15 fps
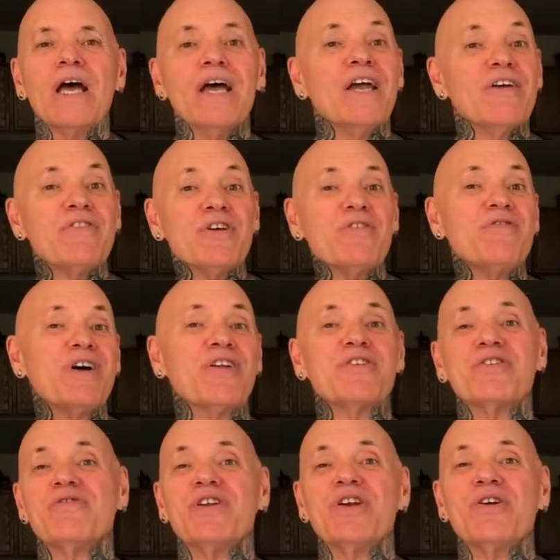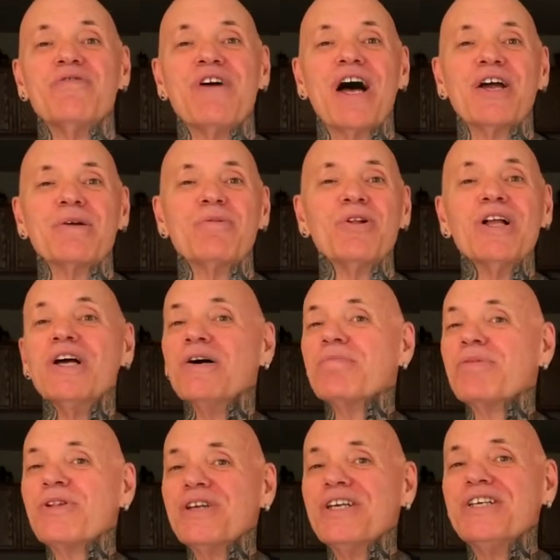If you found this video valuable,
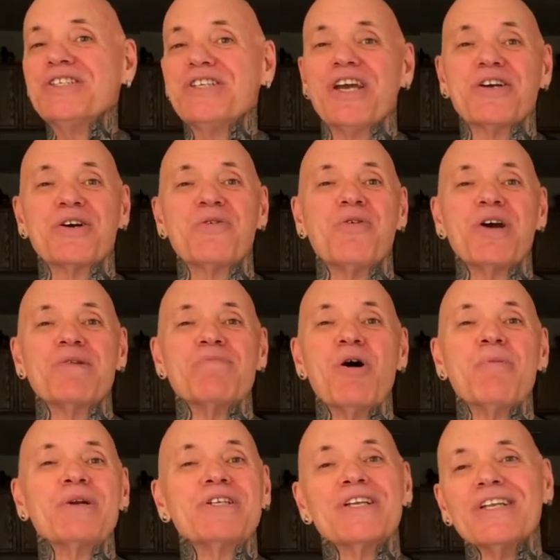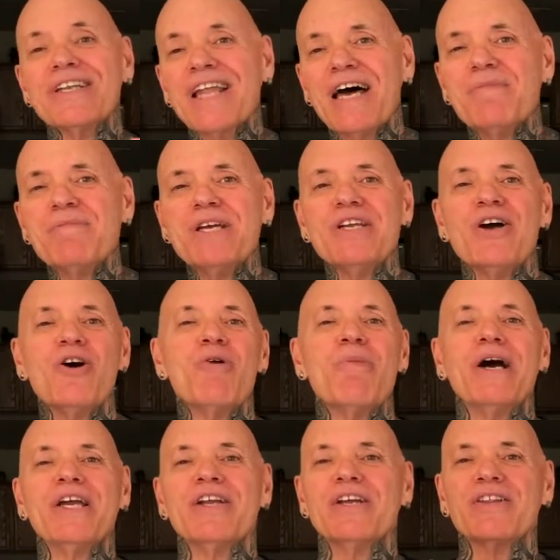please take a quick moment to let me know
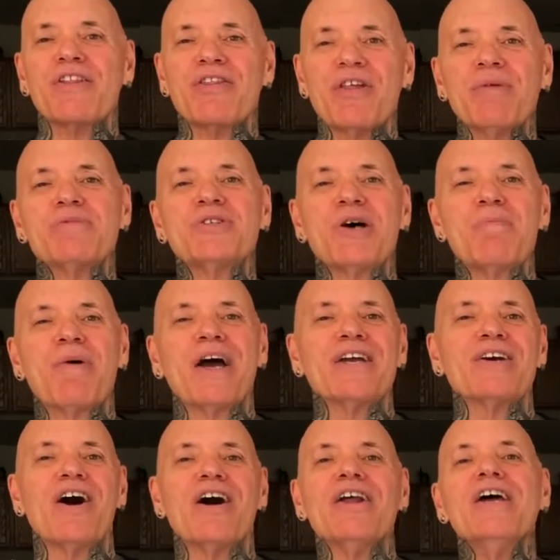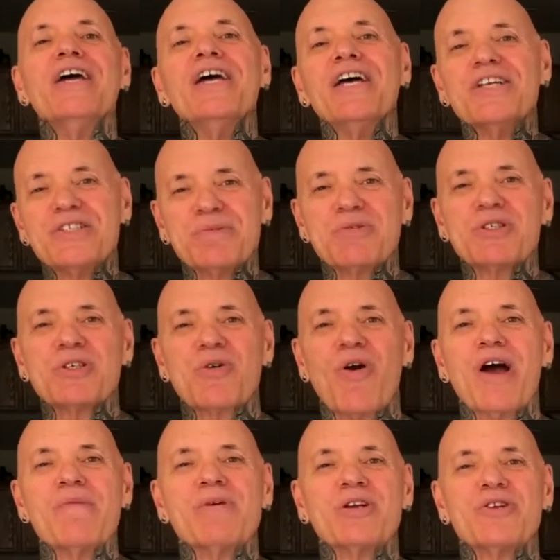by hitting the thumbs up icon and
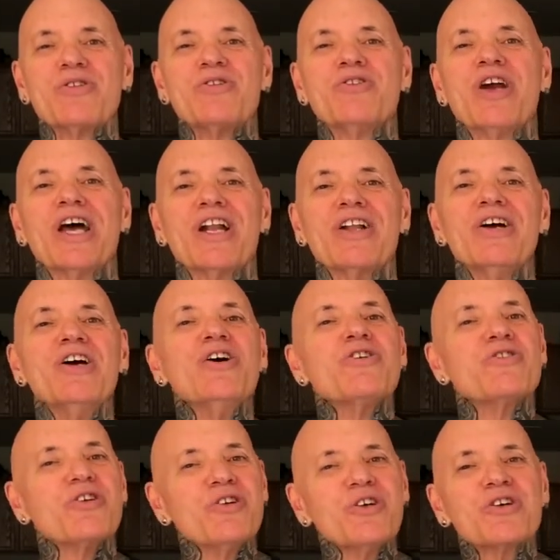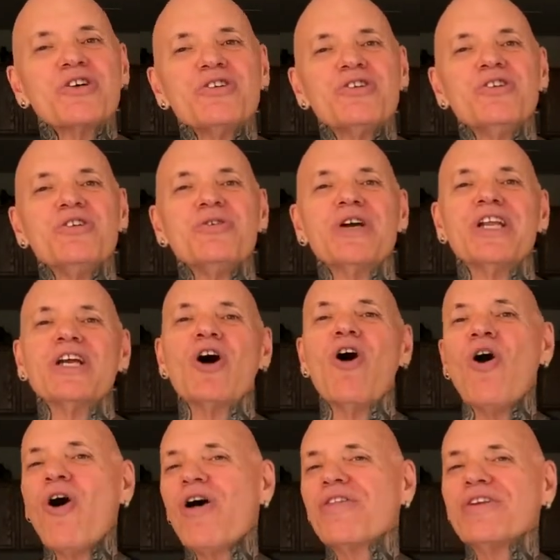subscribing to the channel so you'll continue getting
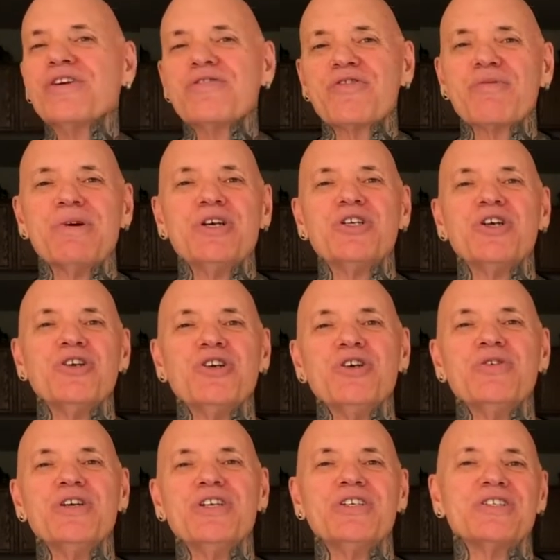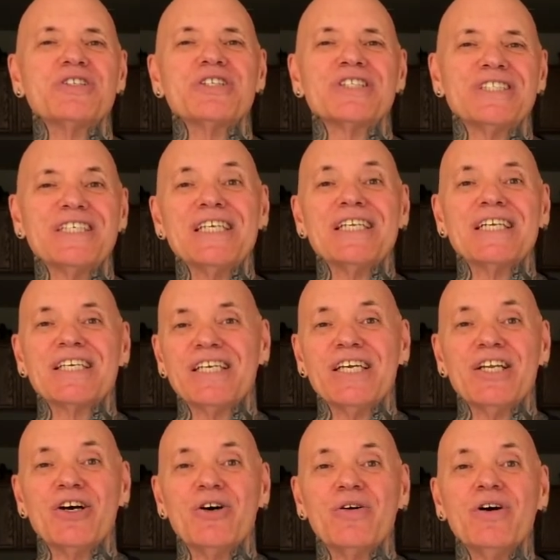all the information you need to succeed at
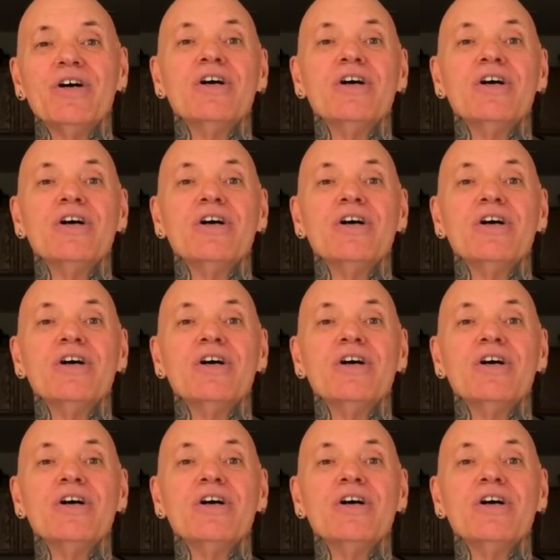keto.